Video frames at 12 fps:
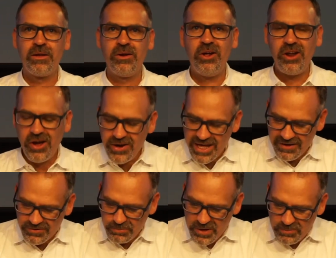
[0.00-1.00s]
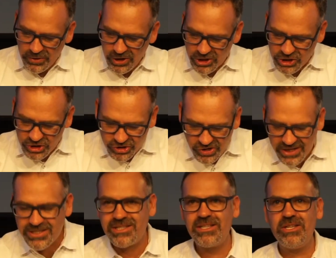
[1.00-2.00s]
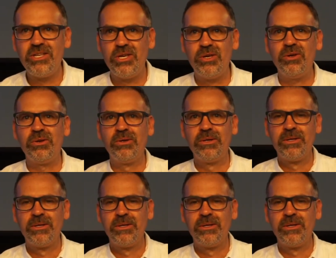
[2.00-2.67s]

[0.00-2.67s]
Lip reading: not only have the people lost trust in you,